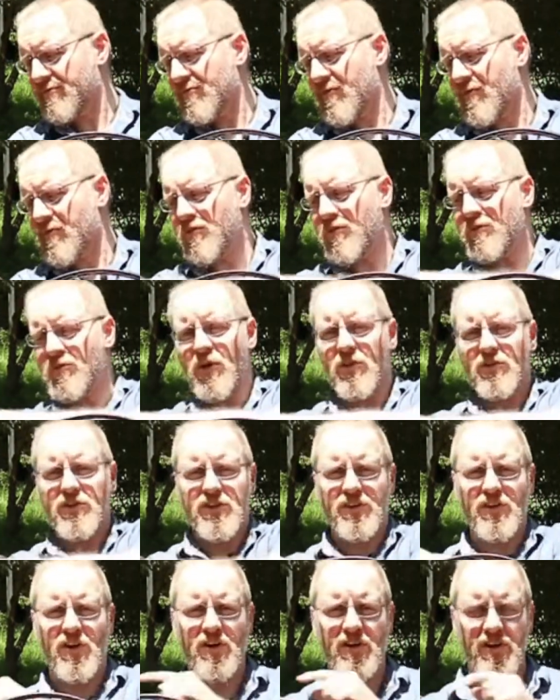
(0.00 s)
from nock
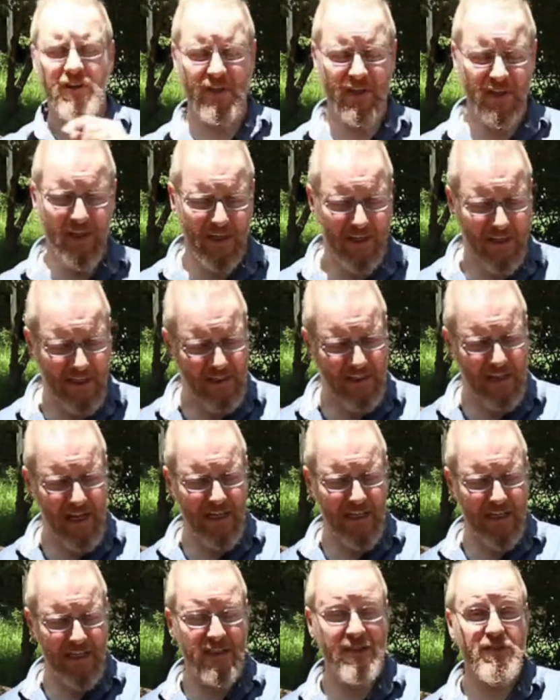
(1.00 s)
to nock,
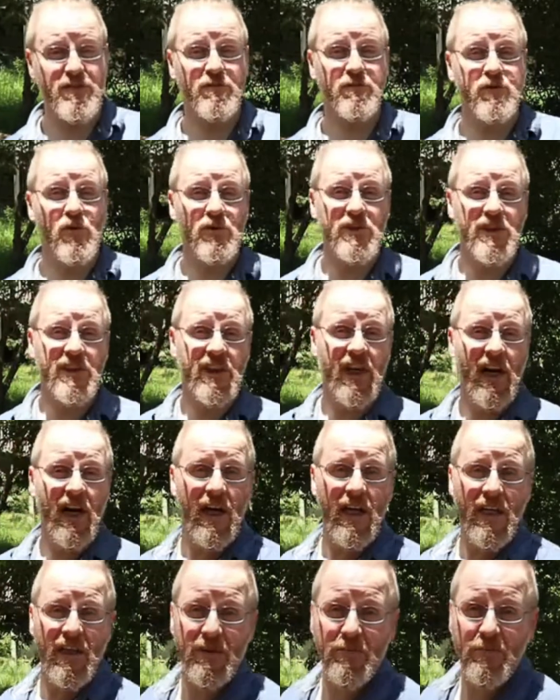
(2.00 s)
that is
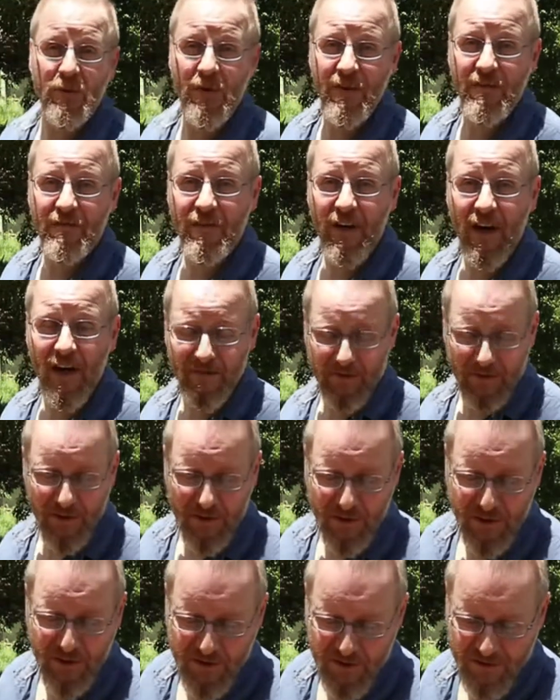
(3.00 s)
49.5
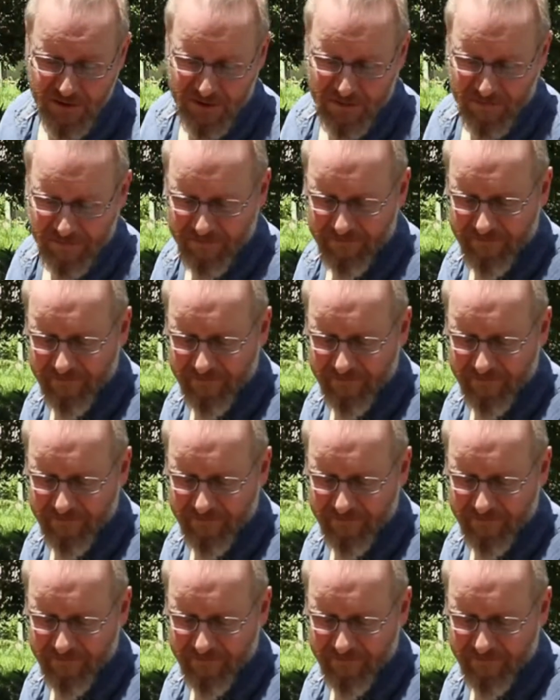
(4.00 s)
inches.